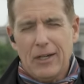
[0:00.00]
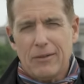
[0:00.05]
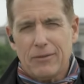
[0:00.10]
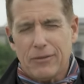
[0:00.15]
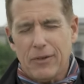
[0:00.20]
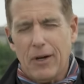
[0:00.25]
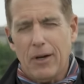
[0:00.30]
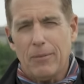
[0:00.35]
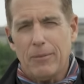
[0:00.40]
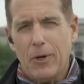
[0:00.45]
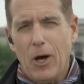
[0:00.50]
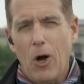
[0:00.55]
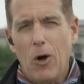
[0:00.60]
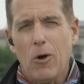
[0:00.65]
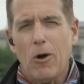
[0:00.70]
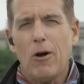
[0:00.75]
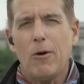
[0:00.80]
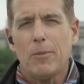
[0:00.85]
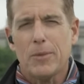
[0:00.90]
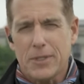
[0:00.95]
From
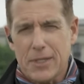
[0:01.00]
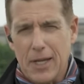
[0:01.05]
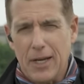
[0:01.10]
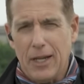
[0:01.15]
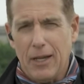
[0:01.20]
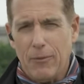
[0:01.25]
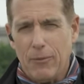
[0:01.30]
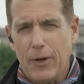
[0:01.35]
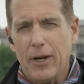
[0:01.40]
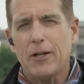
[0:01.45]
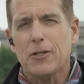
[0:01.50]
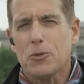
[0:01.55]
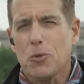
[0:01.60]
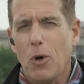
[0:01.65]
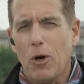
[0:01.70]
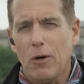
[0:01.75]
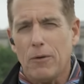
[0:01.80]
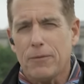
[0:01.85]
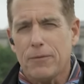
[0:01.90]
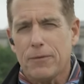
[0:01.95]
Oklahoma City, Reynolds
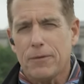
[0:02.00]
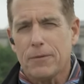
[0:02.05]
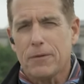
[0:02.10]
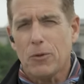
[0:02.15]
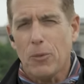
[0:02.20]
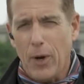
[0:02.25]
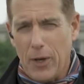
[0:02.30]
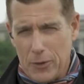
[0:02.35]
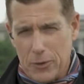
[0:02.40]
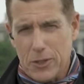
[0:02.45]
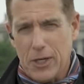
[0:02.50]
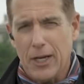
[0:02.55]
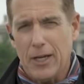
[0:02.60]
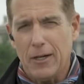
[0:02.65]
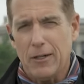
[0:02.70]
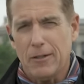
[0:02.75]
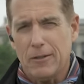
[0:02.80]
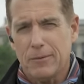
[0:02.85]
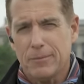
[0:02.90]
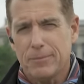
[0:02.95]
Wolf, The Weather
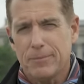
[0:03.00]
Channel.